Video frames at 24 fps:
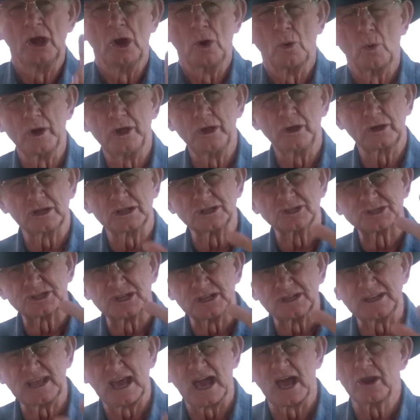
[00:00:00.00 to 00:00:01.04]
where you can sit
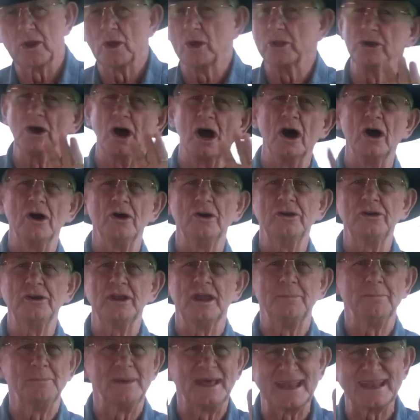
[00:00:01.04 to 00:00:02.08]
down on your own
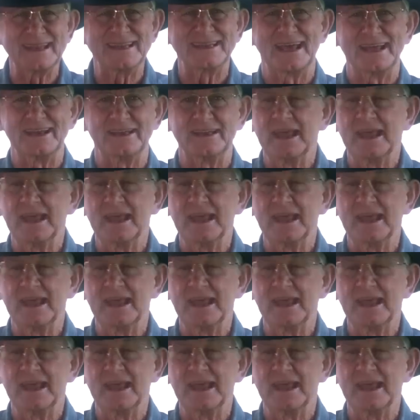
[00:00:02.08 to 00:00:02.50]
and meditate.